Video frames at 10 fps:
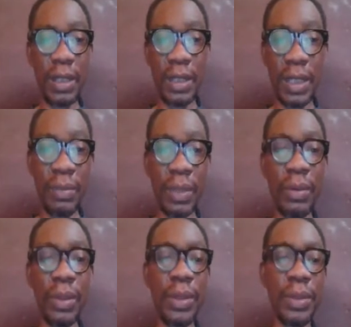tamper
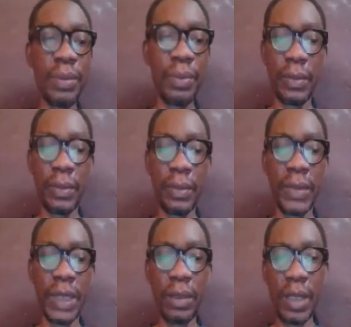with.
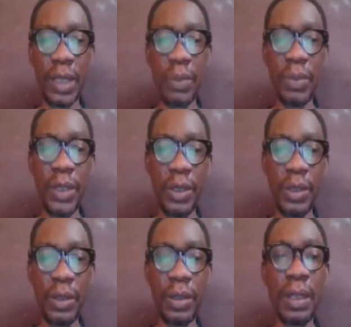So, as
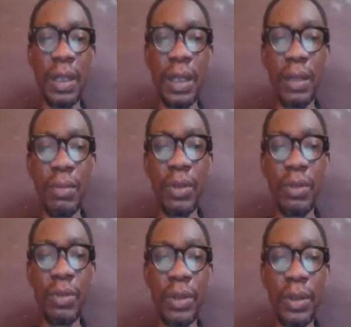mentioned, I'm going to be
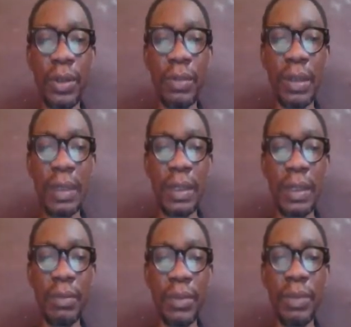talking about
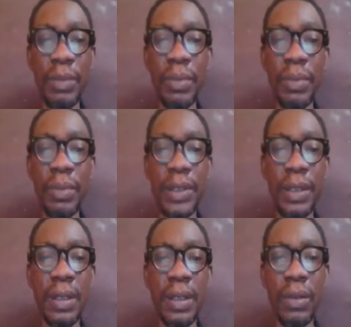three best
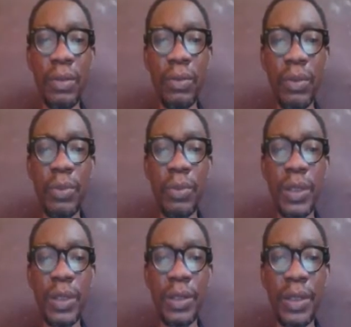WordPress
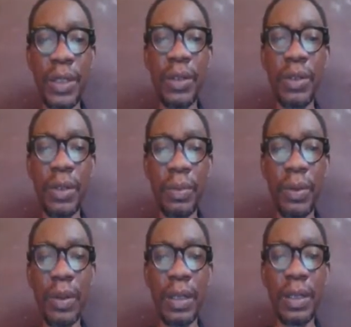security
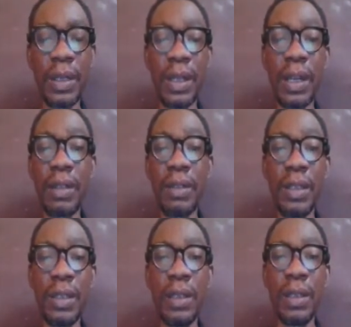plugins that can actually
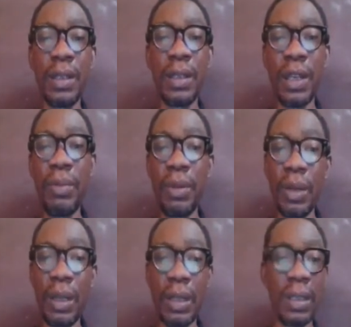help you log out